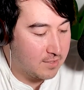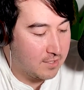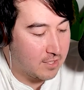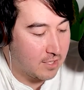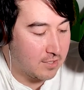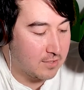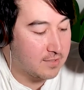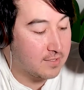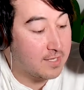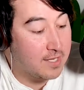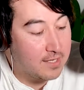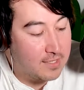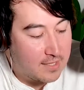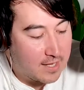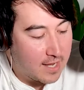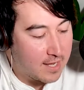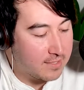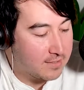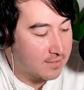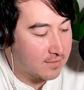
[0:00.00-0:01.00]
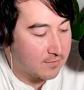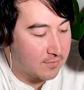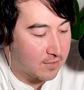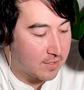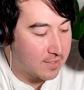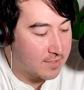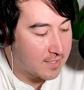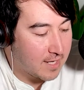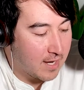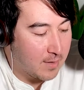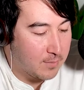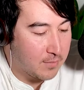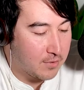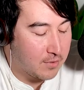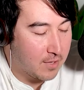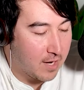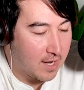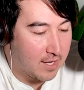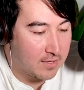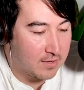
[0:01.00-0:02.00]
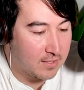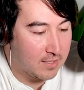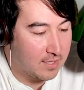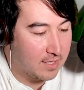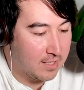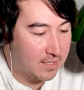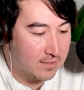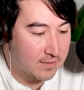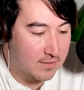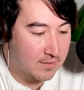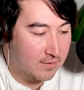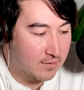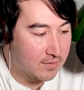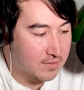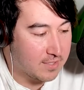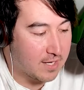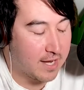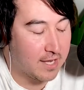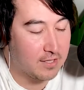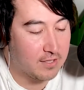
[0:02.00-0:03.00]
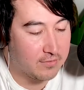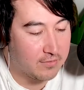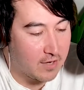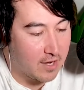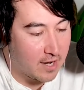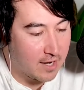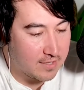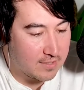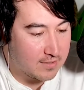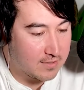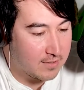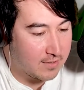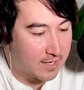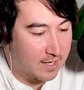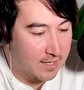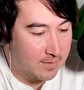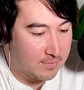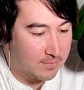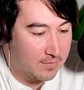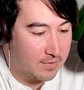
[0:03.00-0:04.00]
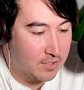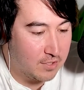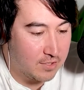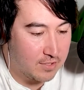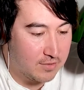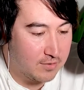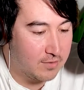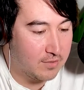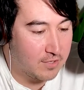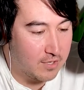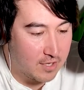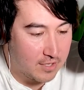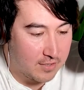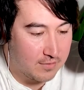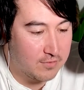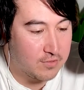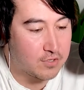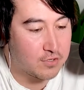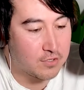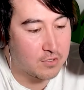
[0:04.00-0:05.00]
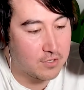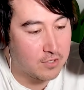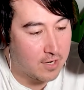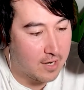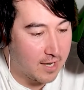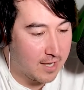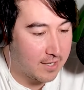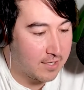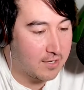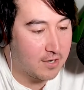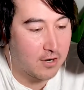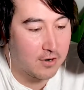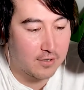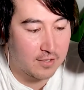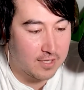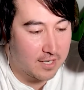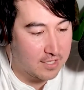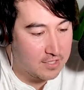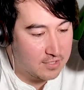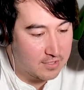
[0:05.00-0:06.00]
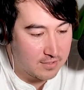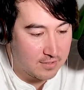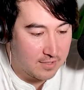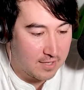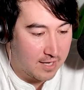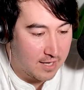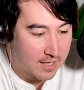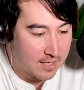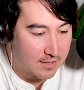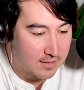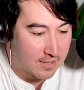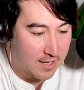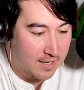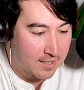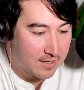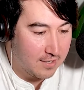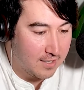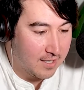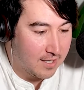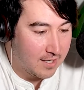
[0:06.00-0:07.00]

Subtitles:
skin cancer, for example, and the sale of ice cream, you could kind of draw a correlation there that